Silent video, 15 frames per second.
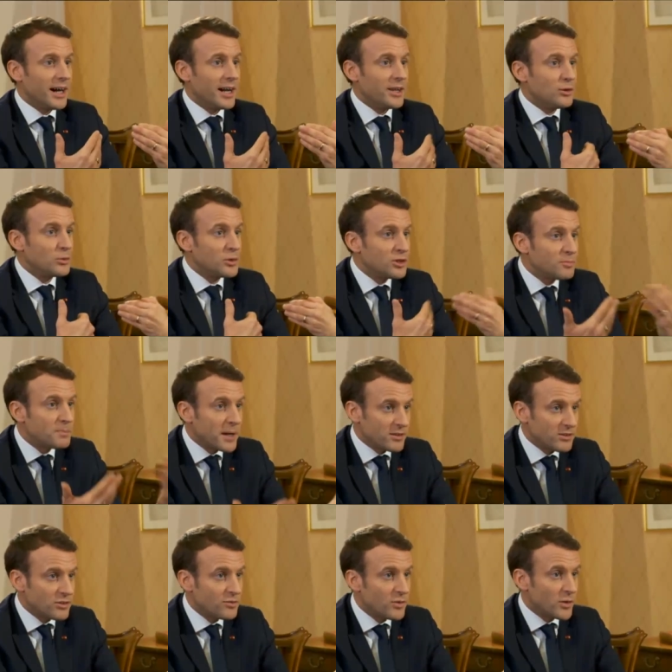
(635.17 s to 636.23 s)
I do
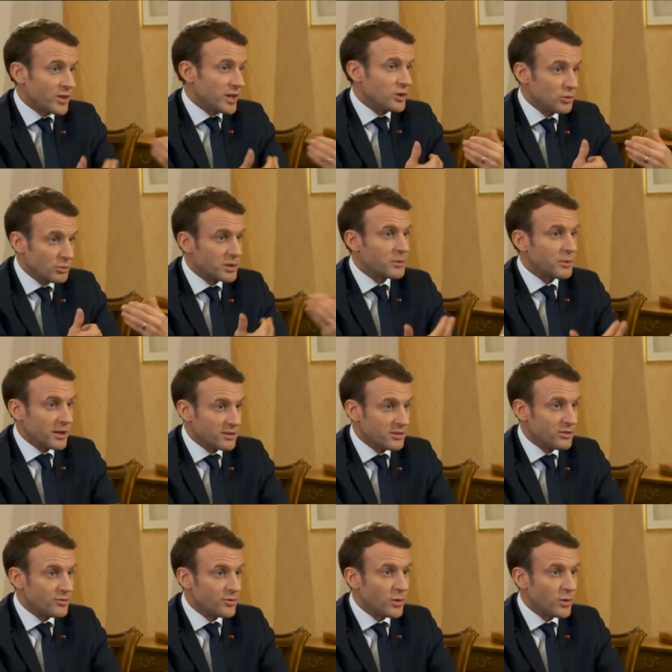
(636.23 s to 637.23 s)
respect this vote. I do regret this